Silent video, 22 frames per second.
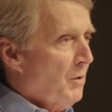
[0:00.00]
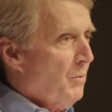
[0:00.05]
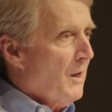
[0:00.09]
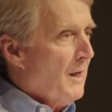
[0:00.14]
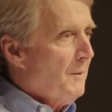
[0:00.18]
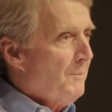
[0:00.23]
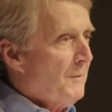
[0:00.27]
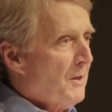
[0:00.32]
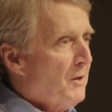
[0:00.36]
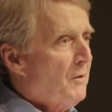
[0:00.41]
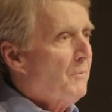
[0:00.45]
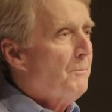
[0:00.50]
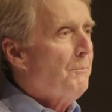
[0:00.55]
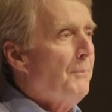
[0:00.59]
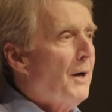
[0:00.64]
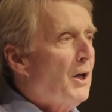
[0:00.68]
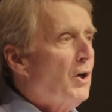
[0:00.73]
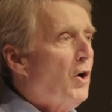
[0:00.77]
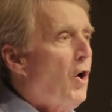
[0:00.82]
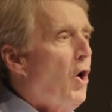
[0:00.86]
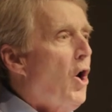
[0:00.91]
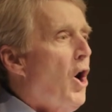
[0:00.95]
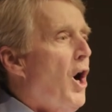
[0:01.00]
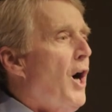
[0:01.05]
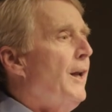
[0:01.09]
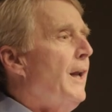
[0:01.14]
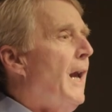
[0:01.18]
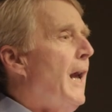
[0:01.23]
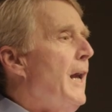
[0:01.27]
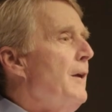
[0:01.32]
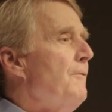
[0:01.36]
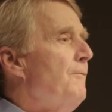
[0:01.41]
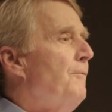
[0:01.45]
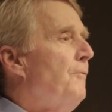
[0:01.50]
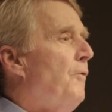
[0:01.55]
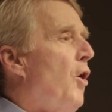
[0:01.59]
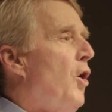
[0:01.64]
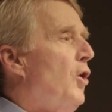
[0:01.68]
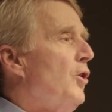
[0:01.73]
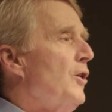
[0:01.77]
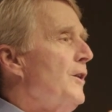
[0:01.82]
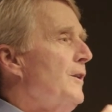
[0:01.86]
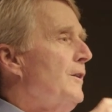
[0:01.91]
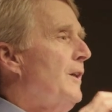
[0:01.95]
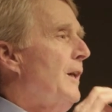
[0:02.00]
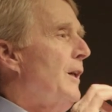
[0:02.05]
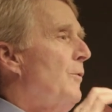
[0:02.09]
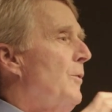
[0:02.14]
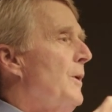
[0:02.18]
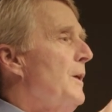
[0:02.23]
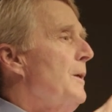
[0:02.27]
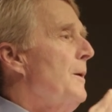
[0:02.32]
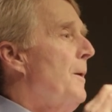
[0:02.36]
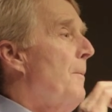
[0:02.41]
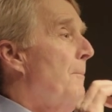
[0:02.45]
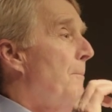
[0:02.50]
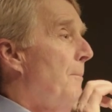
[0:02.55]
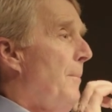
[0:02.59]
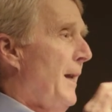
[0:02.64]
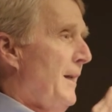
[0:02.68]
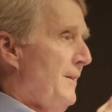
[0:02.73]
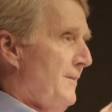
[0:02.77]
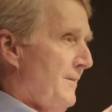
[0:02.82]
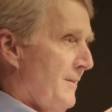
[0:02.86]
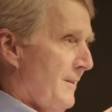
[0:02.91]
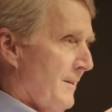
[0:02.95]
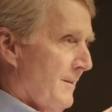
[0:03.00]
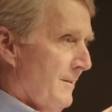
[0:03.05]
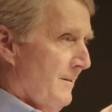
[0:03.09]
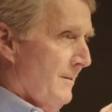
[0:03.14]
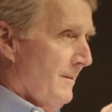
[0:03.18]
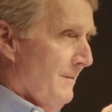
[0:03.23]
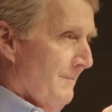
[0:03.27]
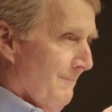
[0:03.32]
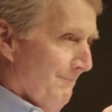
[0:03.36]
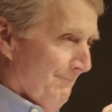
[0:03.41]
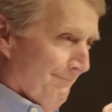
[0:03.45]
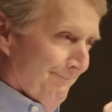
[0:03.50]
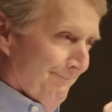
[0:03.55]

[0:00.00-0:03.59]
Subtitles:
requirements, but on a voluntary basis.